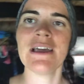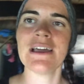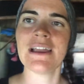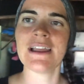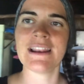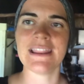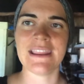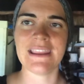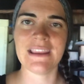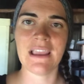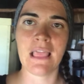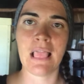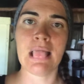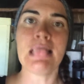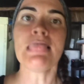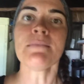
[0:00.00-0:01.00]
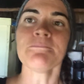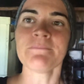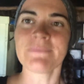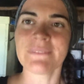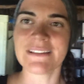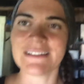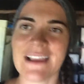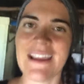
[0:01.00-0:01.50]
honey
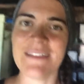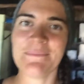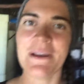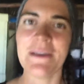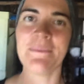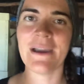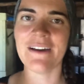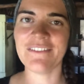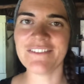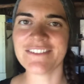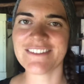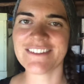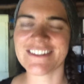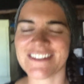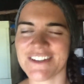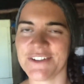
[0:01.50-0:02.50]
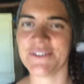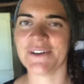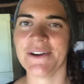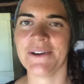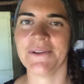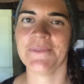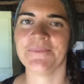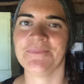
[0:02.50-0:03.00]
in my mouth to,
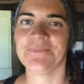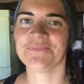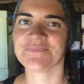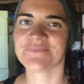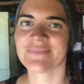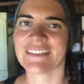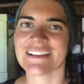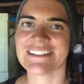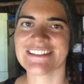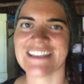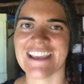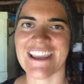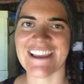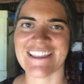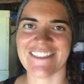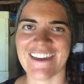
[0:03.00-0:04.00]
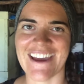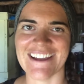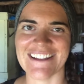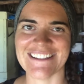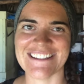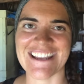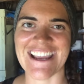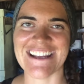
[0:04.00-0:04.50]
take that
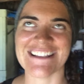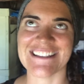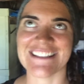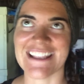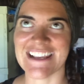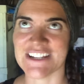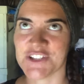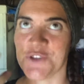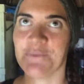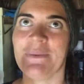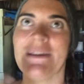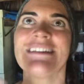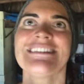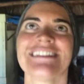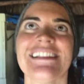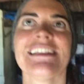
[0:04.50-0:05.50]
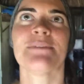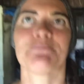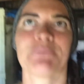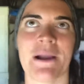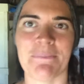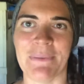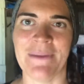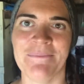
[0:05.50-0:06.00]
taste, like, so basically to
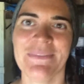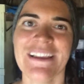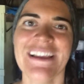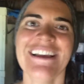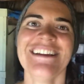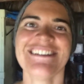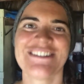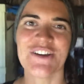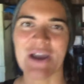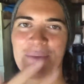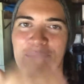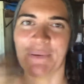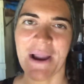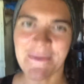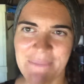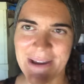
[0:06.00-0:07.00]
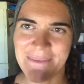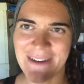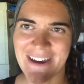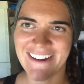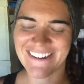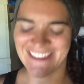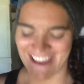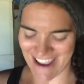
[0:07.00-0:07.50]
prep it. So I prep my
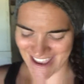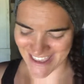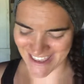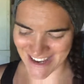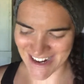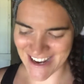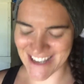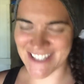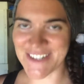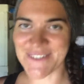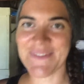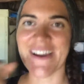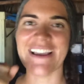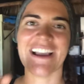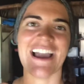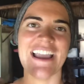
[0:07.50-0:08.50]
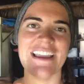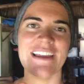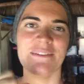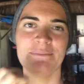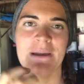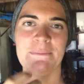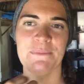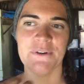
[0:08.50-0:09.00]
mouth, then I do my
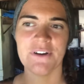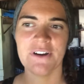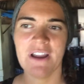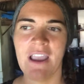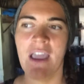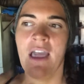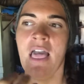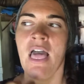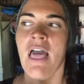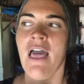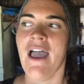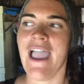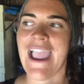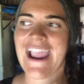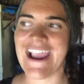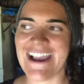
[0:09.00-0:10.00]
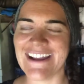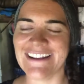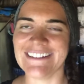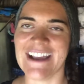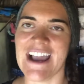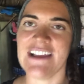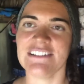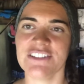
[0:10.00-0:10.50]
cayenne pepper,
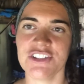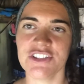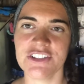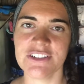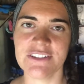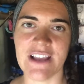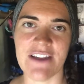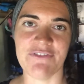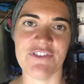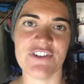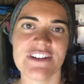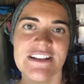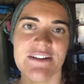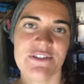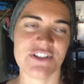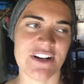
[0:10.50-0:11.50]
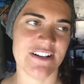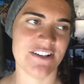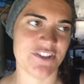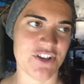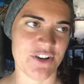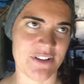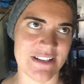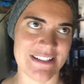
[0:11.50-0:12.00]
and I learned, at first I was trying to
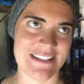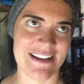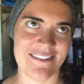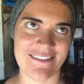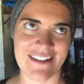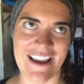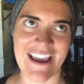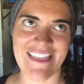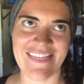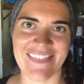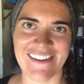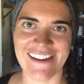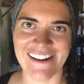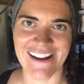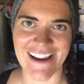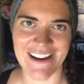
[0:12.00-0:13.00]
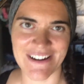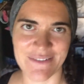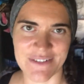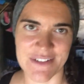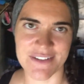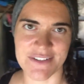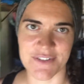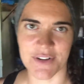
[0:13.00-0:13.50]
choke it down, and then I
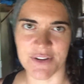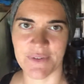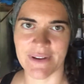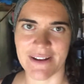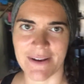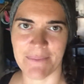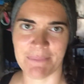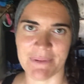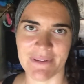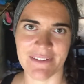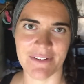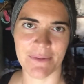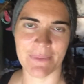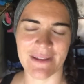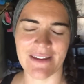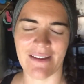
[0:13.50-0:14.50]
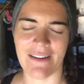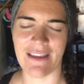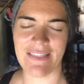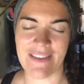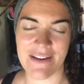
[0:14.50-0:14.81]
was throwing up a little bit, and